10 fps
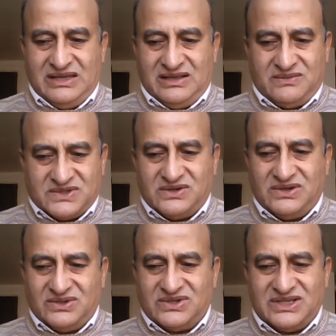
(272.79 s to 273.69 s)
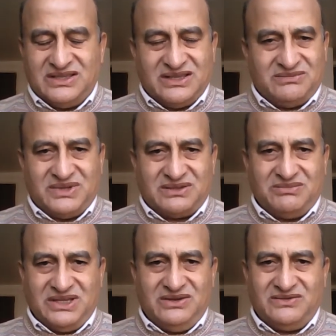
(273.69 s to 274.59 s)
I'm sorry to say that, but
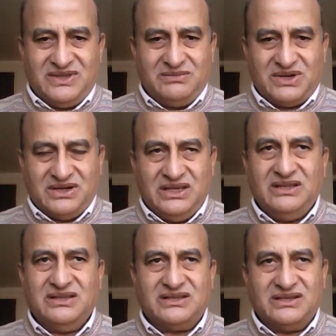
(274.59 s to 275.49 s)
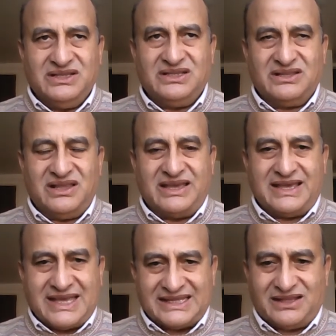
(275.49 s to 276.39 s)
many of them really treated
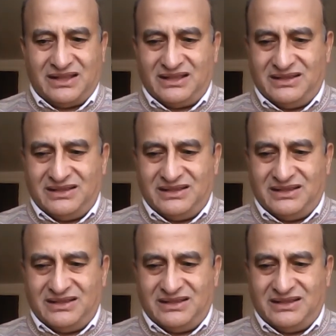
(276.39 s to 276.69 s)
like cattle.